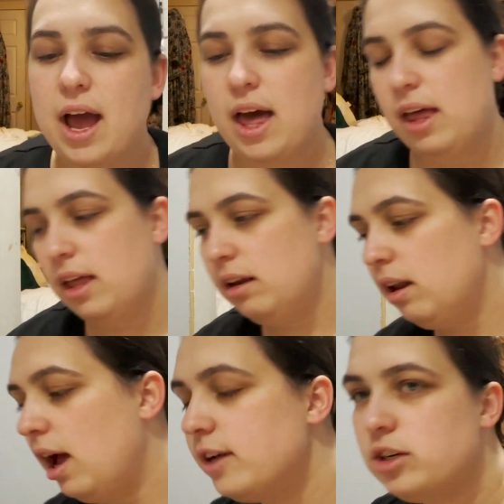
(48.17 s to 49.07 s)
And
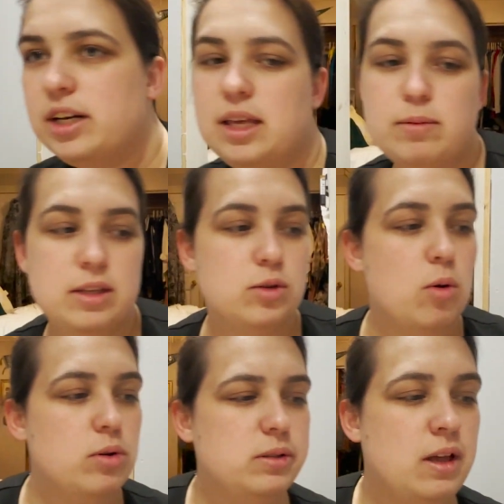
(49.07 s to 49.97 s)
I try to keep these
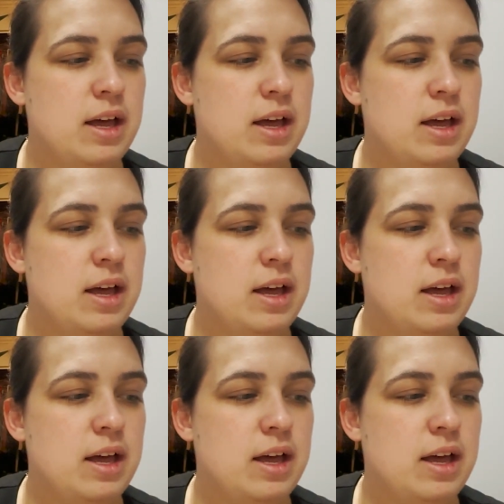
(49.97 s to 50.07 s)
goals